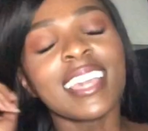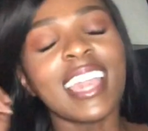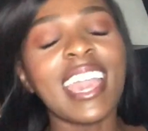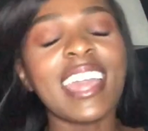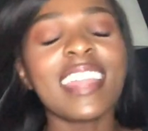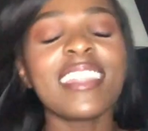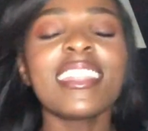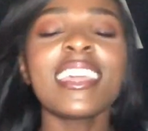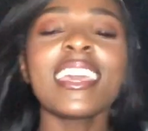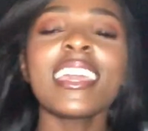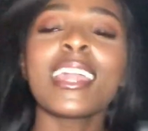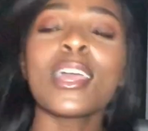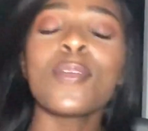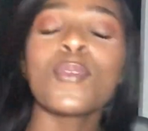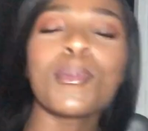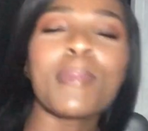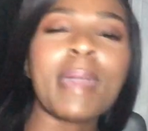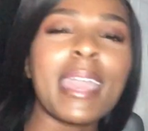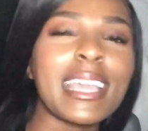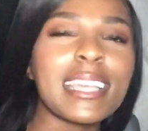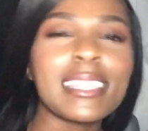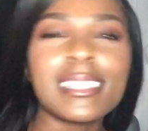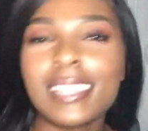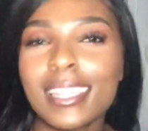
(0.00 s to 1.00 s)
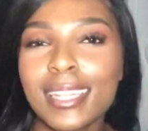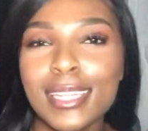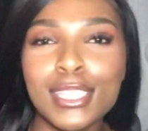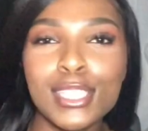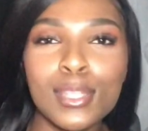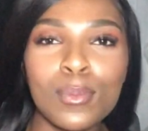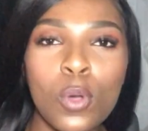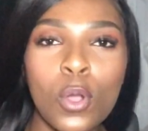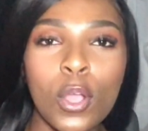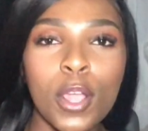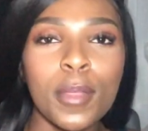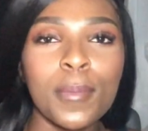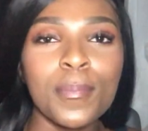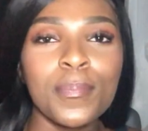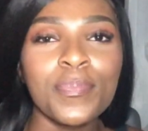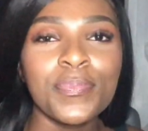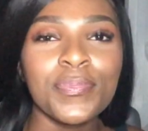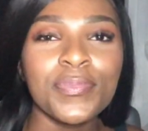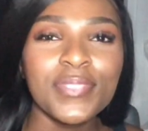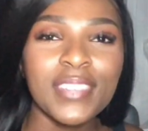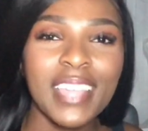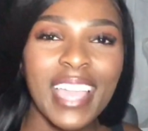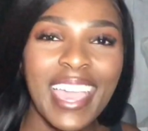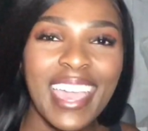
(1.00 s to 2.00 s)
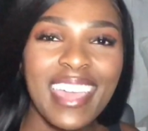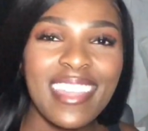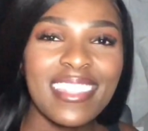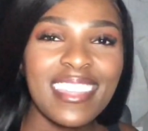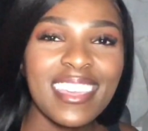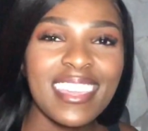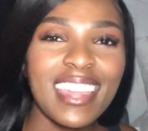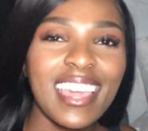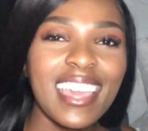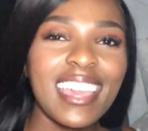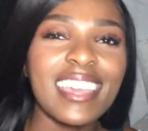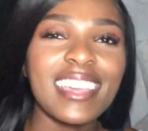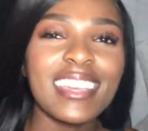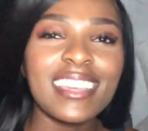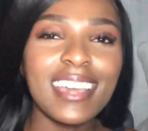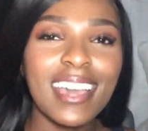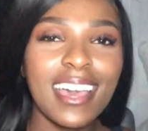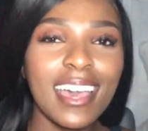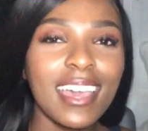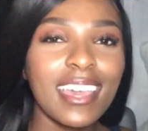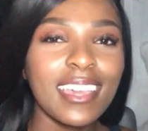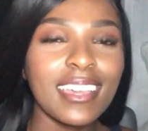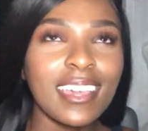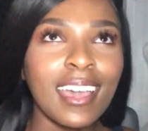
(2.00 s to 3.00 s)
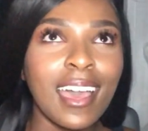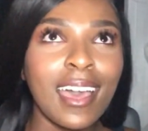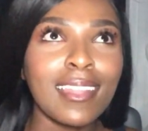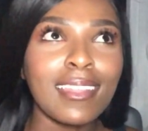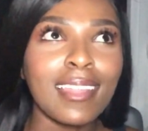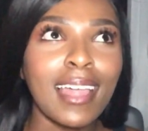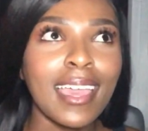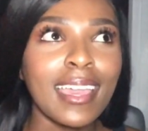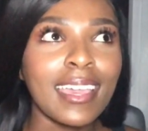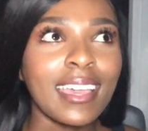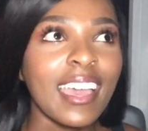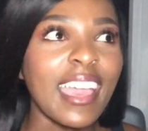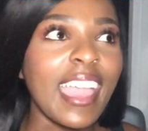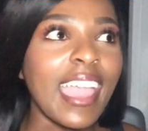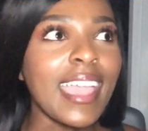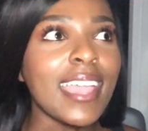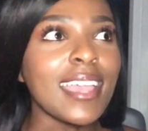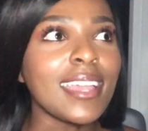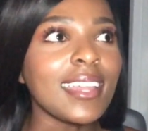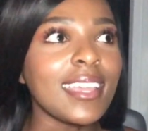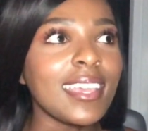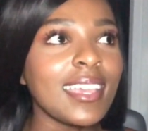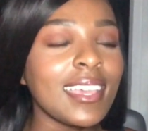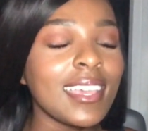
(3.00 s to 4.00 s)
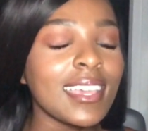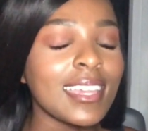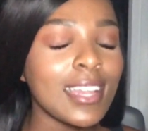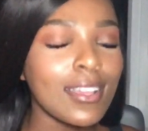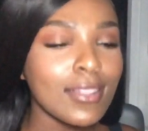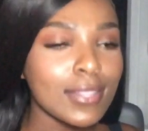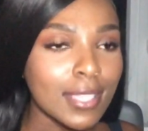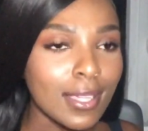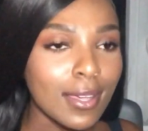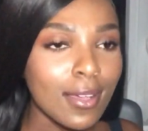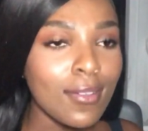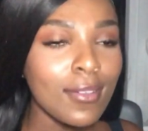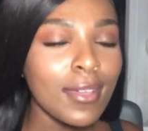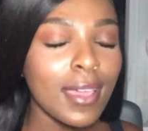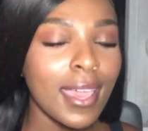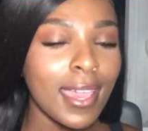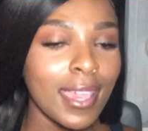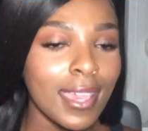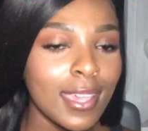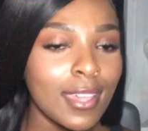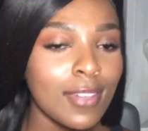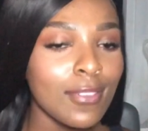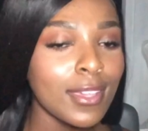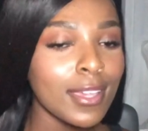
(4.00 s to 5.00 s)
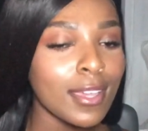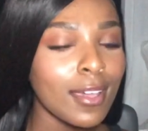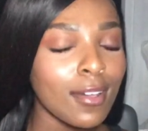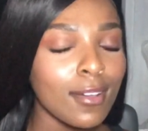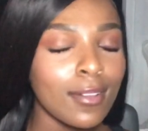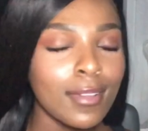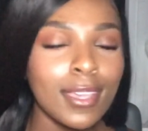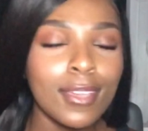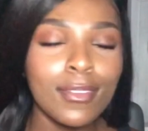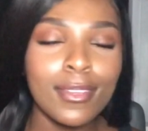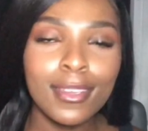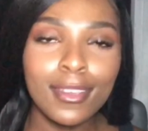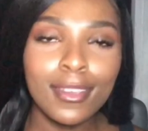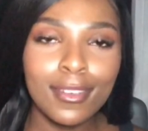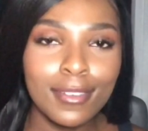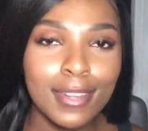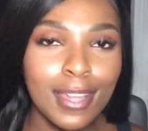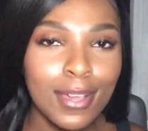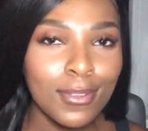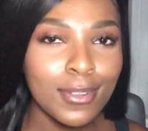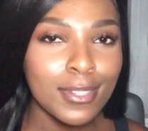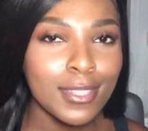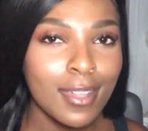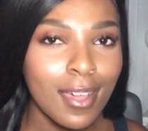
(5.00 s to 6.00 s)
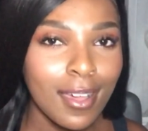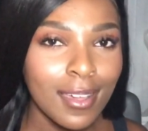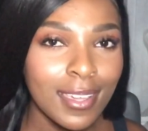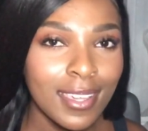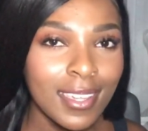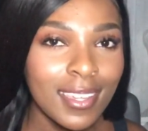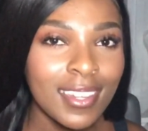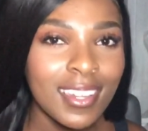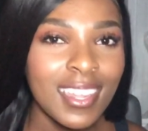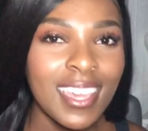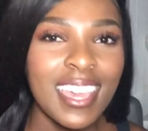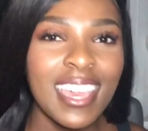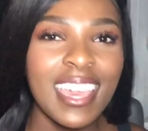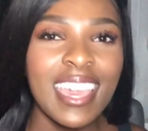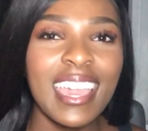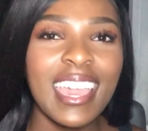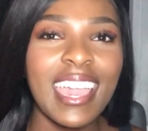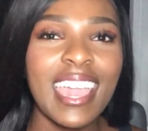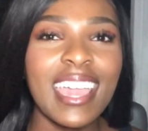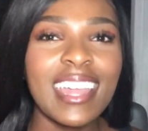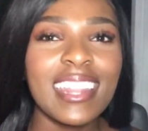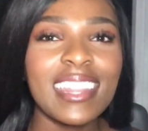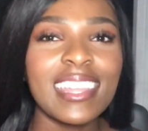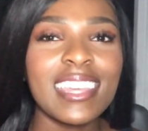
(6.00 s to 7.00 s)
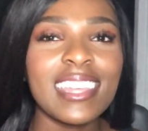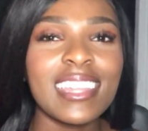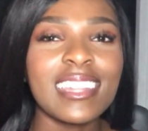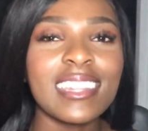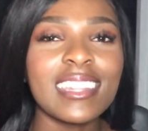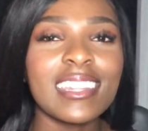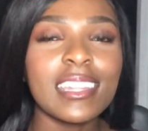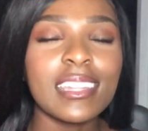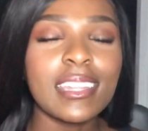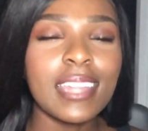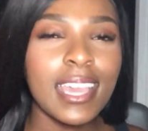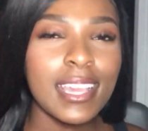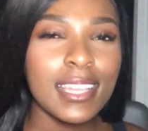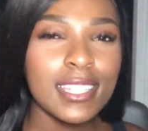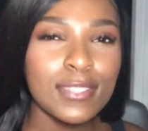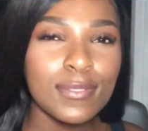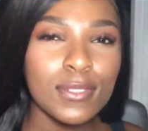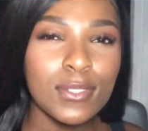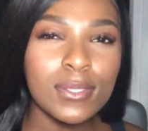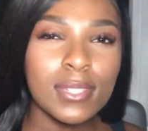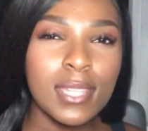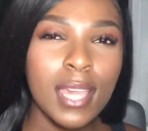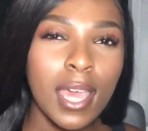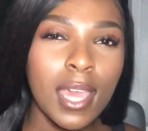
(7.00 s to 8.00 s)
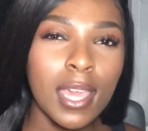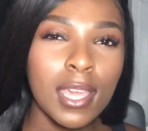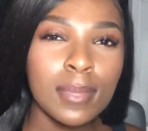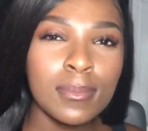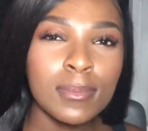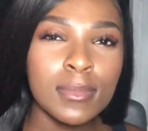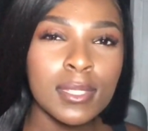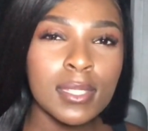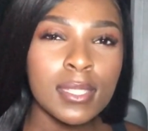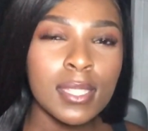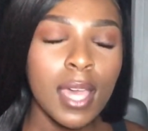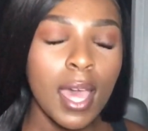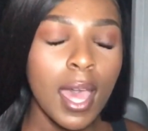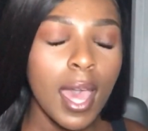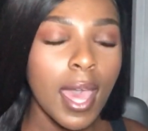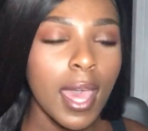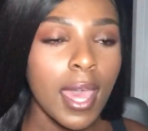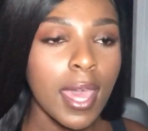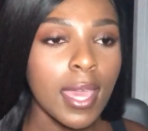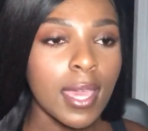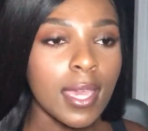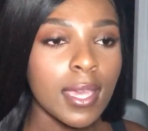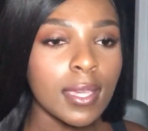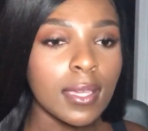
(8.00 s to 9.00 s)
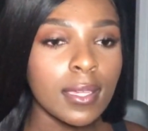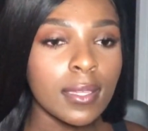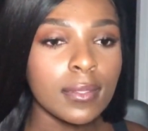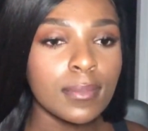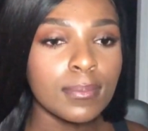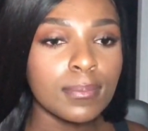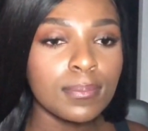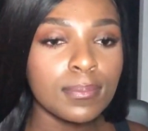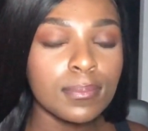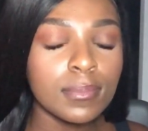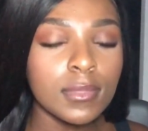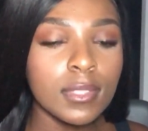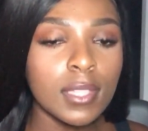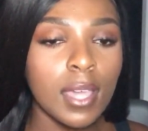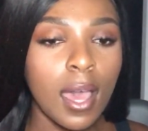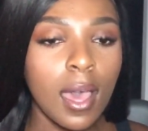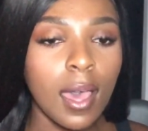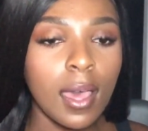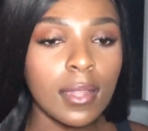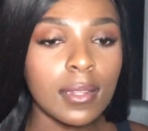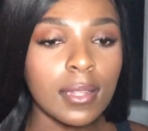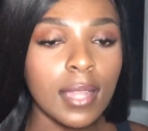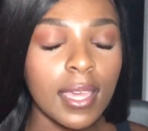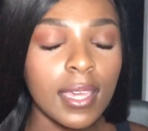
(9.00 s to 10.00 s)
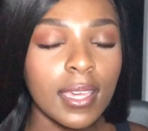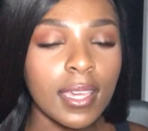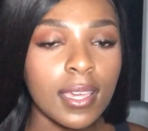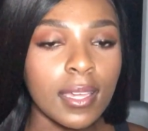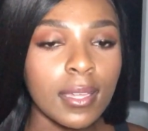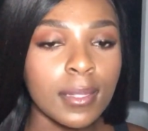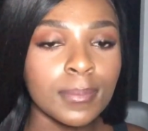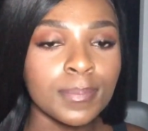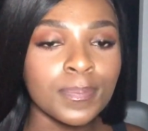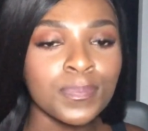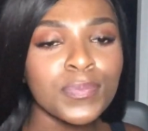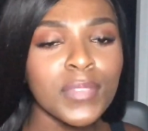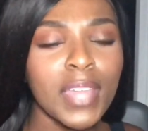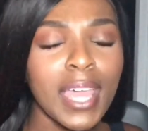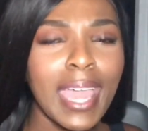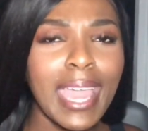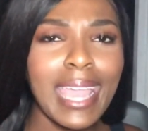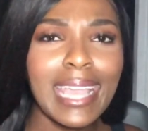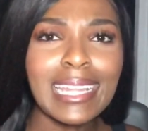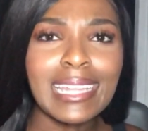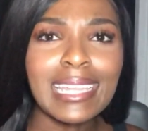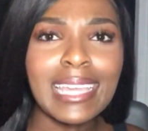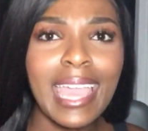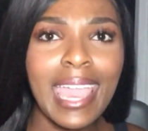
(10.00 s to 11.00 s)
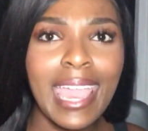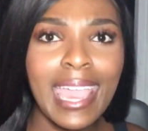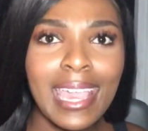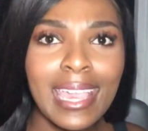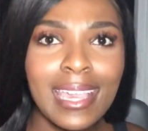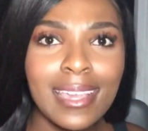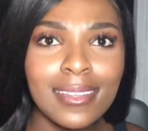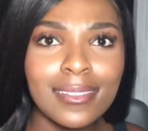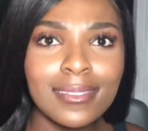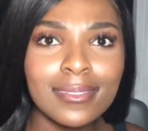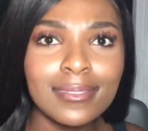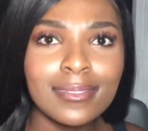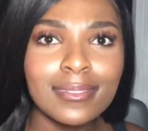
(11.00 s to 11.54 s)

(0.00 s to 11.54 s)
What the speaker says: And then I went back and studied some more. And then I got like a 80. And I was like, okay, here we go. Now we're talking. And then the next few times I got like a 88.